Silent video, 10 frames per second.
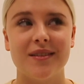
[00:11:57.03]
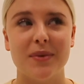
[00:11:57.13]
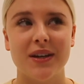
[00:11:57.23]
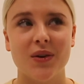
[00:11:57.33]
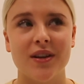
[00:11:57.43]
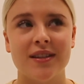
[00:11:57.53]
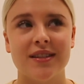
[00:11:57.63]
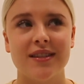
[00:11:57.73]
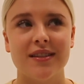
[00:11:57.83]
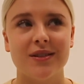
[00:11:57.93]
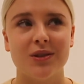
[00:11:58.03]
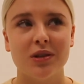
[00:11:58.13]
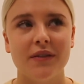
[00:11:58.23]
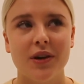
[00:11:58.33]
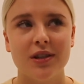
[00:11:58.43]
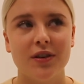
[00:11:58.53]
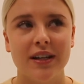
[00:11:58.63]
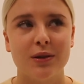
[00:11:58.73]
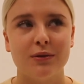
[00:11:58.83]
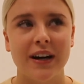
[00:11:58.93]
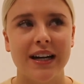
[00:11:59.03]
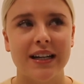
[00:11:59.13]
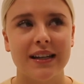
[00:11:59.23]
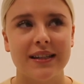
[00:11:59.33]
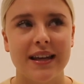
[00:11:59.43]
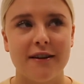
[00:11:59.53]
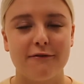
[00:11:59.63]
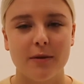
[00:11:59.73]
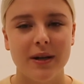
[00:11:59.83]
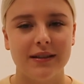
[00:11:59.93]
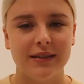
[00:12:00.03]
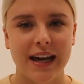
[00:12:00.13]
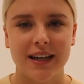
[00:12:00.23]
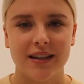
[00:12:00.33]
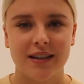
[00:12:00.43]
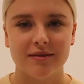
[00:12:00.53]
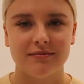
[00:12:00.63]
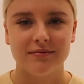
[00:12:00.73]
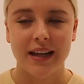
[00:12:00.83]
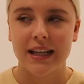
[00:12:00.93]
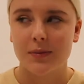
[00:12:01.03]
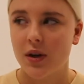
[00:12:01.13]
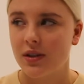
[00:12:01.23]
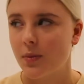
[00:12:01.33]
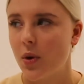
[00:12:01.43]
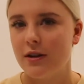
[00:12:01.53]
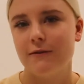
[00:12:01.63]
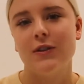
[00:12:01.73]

because all of those critical readings, they're from an expert's point of